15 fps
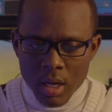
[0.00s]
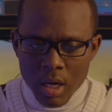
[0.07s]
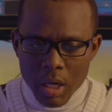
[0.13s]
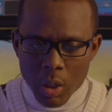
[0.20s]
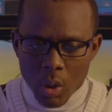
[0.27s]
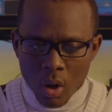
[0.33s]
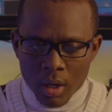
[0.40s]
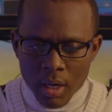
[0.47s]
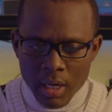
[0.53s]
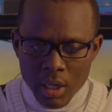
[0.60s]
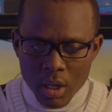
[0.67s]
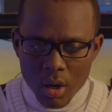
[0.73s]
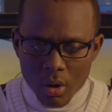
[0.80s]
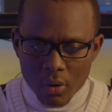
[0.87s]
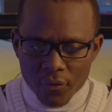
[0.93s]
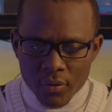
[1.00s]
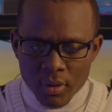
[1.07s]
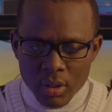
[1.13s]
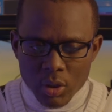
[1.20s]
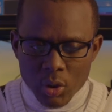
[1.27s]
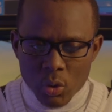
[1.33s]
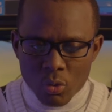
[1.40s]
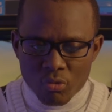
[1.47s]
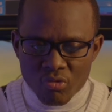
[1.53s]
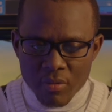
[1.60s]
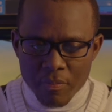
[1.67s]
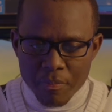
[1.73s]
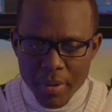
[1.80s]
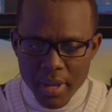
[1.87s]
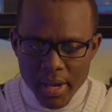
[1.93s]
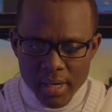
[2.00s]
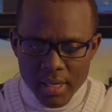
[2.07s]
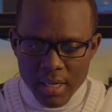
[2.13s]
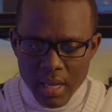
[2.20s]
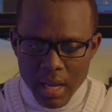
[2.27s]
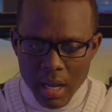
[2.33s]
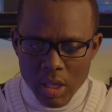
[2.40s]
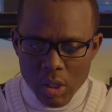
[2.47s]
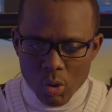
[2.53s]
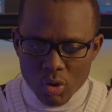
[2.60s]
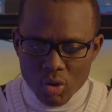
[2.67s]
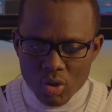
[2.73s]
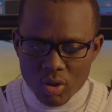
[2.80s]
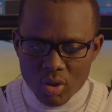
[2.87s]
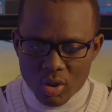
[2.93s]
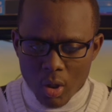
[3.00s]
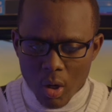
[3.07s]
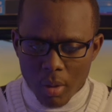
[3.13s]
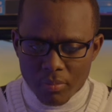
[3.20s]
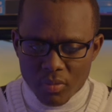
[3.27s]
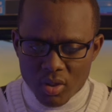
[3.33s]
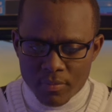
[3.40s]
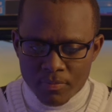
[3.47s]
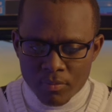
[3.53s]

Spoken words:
long enough to repay their huge sums,